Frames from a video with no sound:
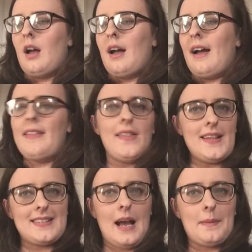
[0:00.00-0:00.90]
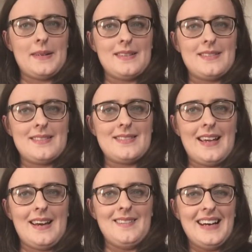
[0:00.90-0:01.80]
And then this happens.
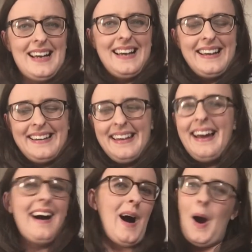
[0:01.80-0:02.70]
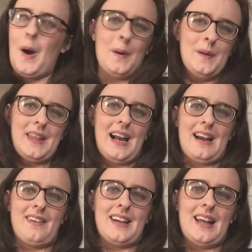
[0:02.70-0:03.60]
So, oh, the
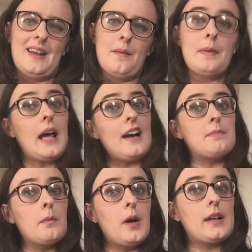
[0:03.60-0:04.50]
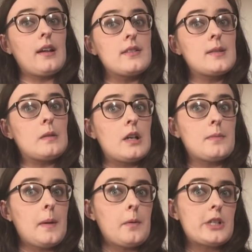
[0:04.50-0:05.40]
irony. But I have been working on some
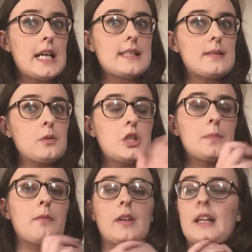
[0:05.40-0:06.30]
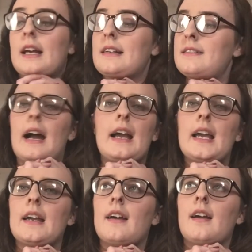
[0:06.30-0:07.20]
cosplay projects, which has been really nice. Use
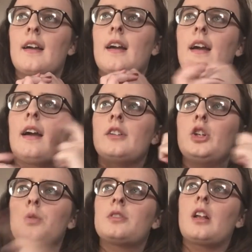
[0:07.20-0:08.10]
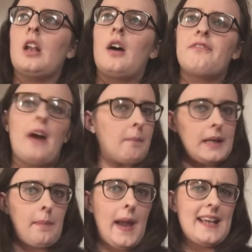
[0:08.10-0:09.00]
a lot of fabric paint now. I
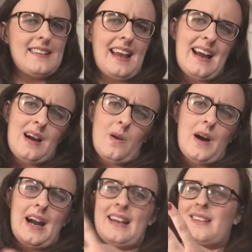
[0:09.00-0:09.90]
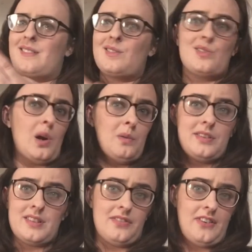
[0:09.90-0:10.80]
can sew stuff up. I
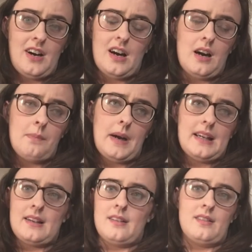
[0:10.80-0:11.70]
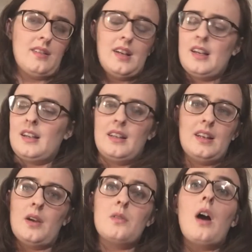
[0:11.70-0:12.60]
can, you know, alter things.
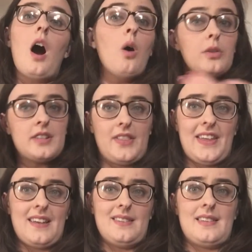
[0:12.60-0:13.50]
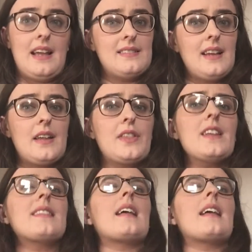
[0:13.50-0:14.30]
And I think that's the thing that I've